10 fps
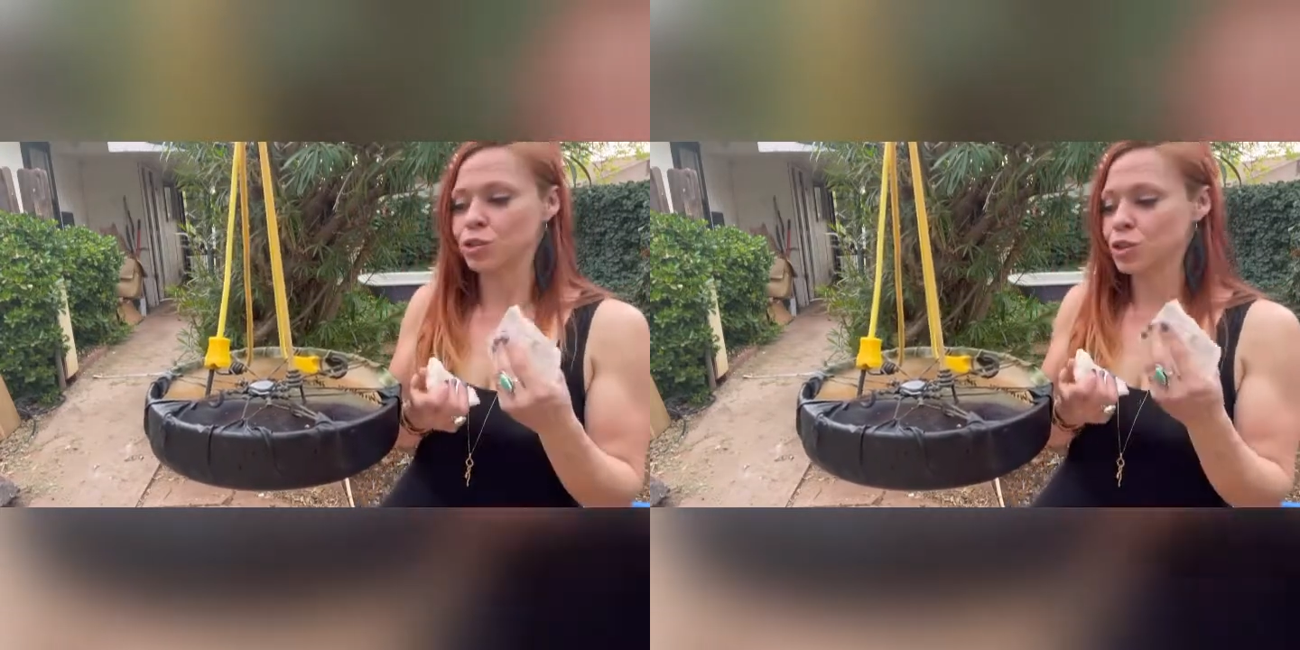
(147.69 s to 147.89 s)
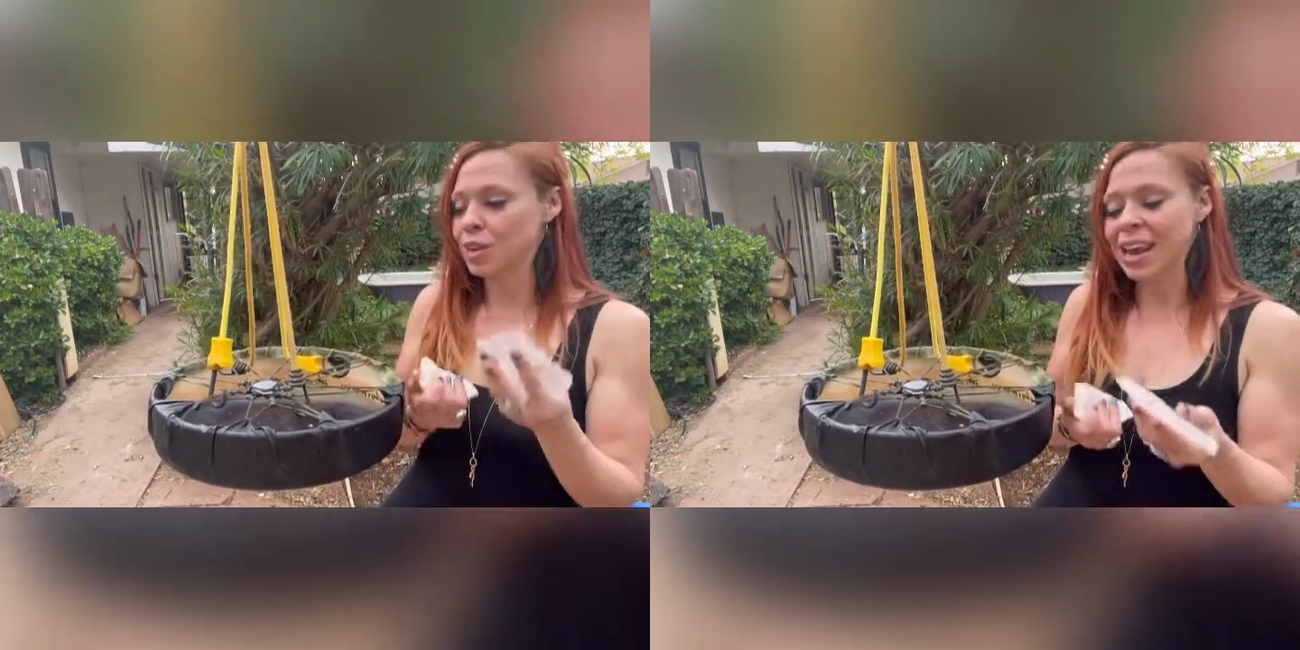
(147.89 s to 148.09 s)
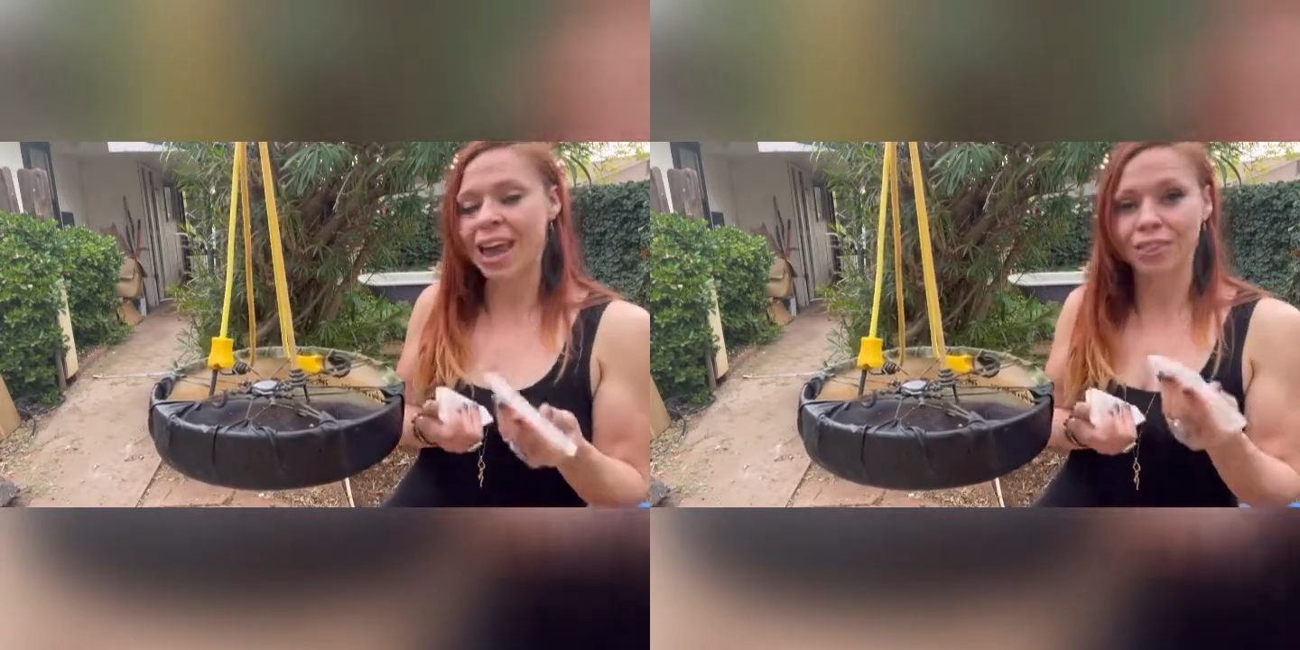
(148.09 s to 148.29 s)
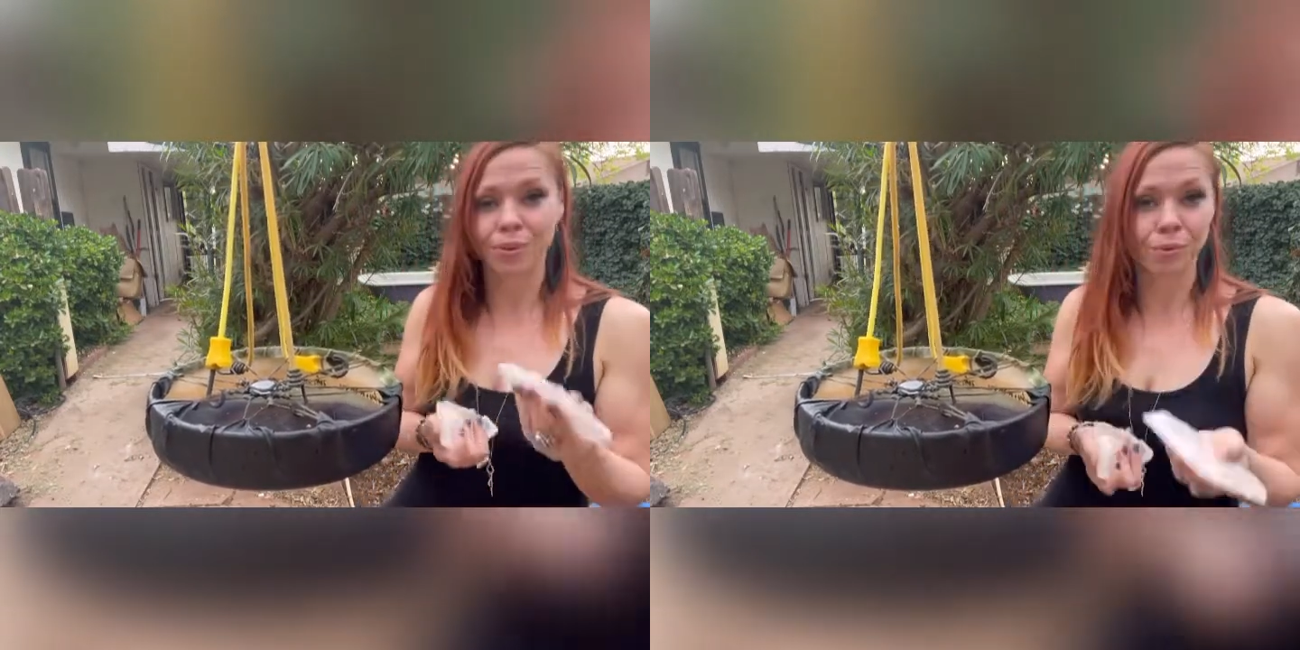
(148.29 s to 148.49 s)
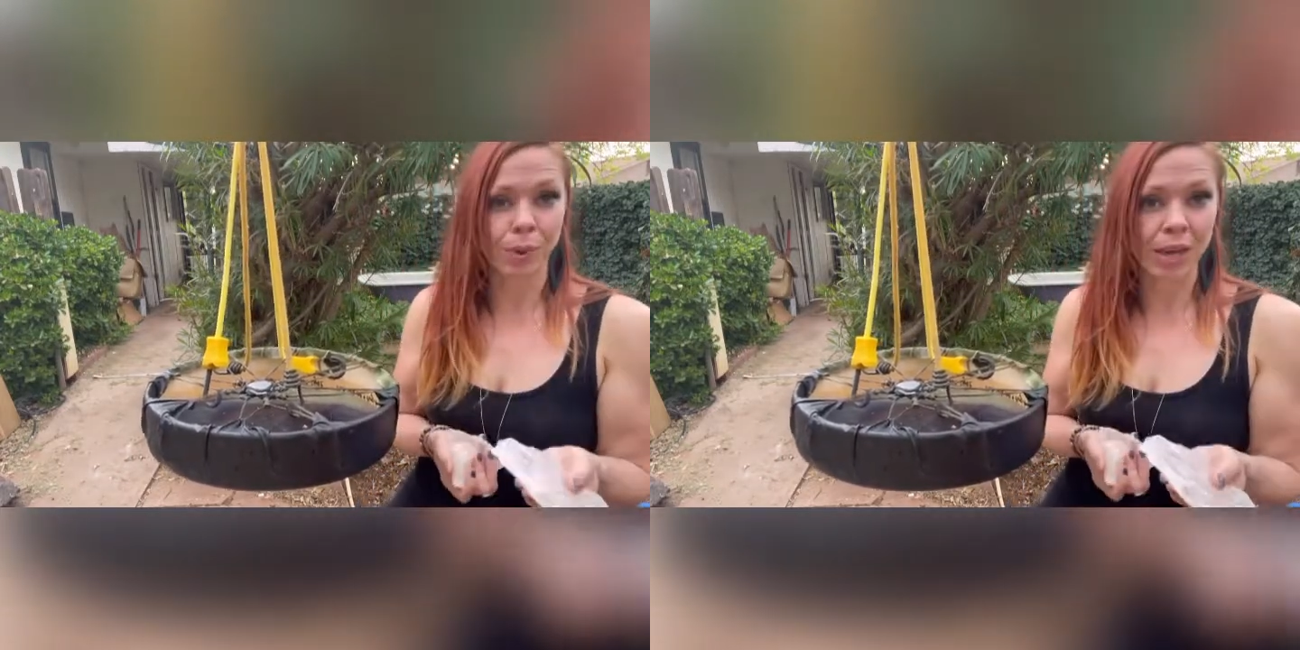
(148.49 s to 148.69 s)
so you can add
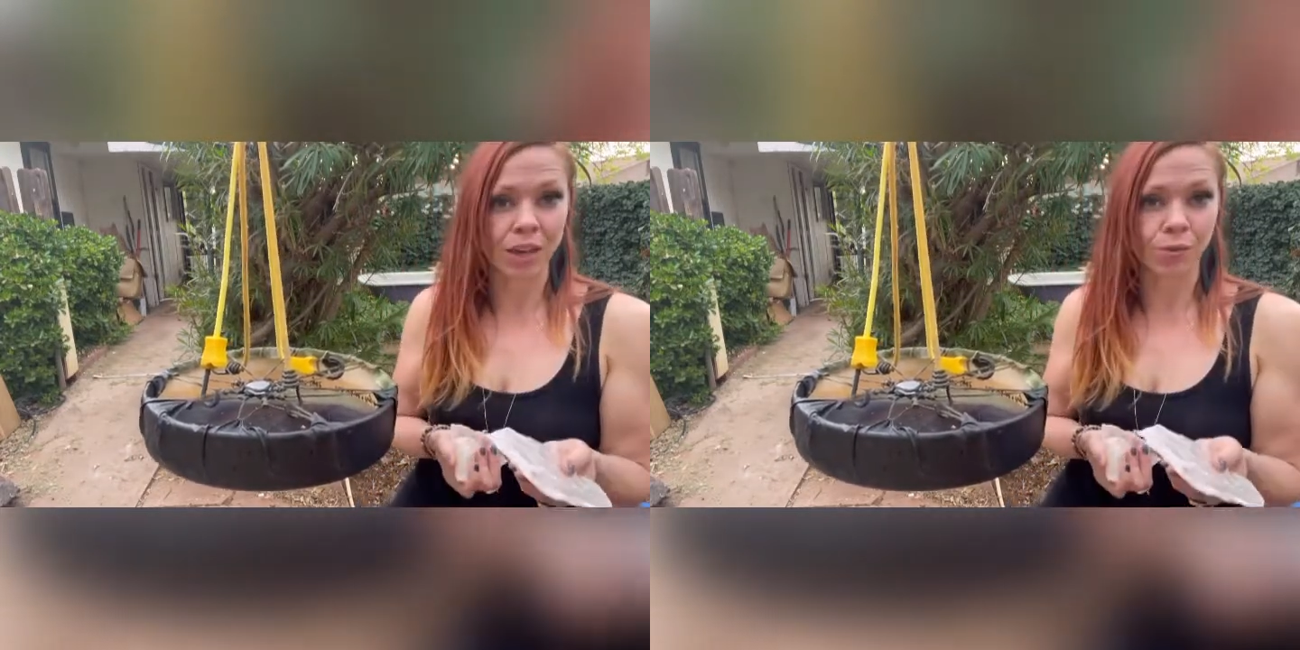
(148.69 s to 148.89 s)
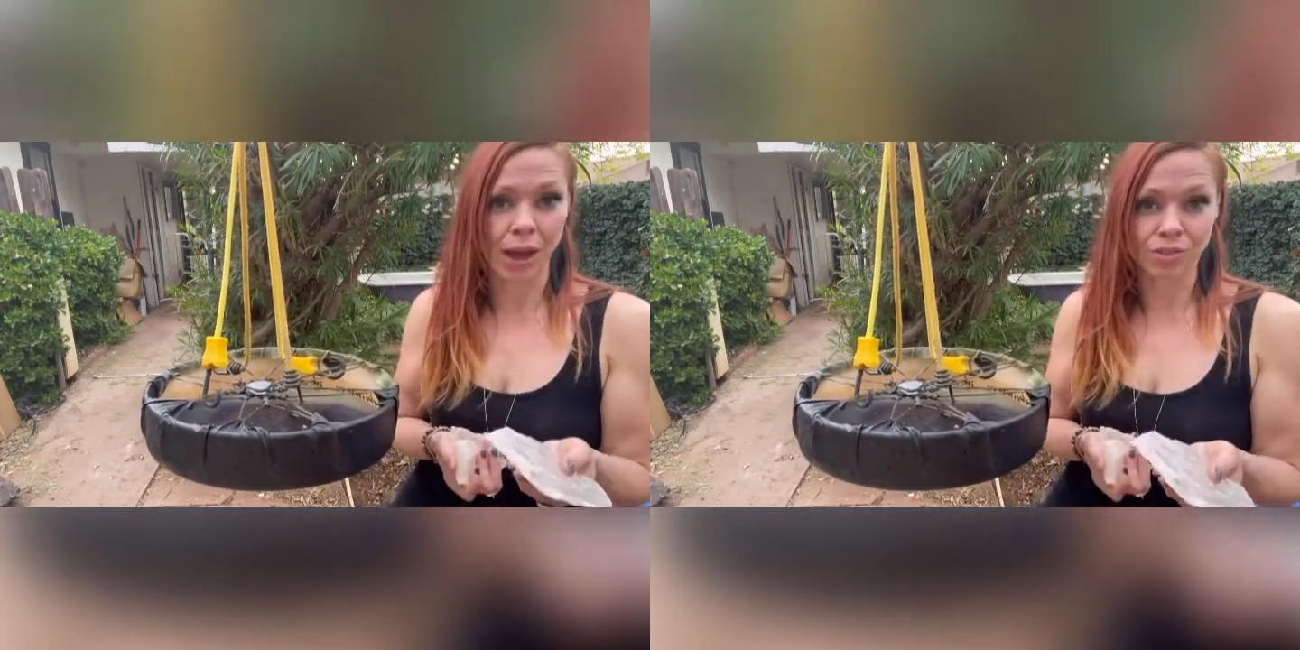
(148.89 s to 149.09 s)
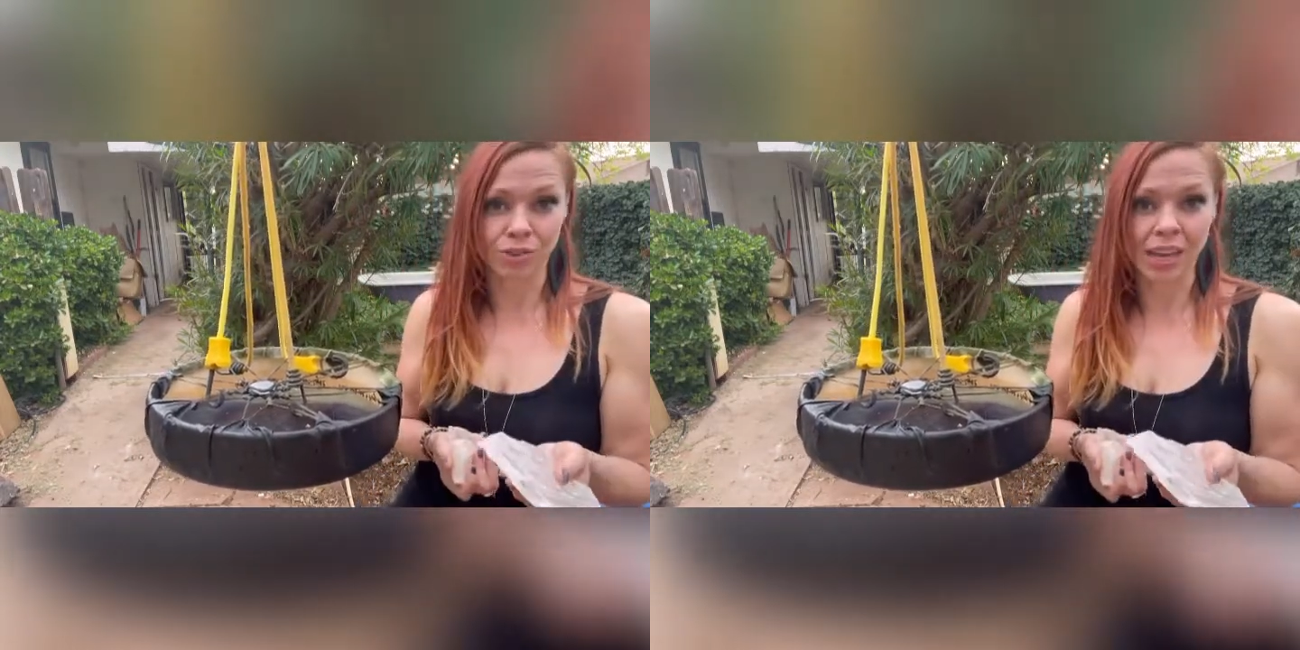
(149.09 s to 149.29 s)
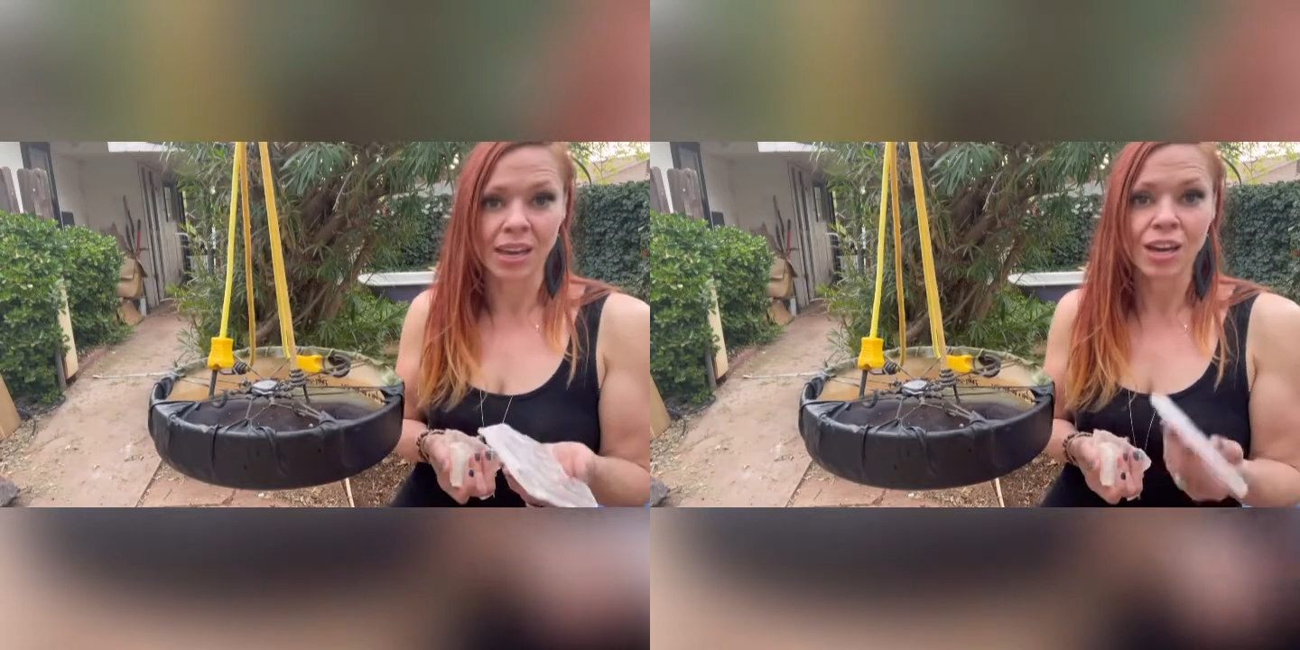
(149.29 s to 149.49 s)
the weight gradually.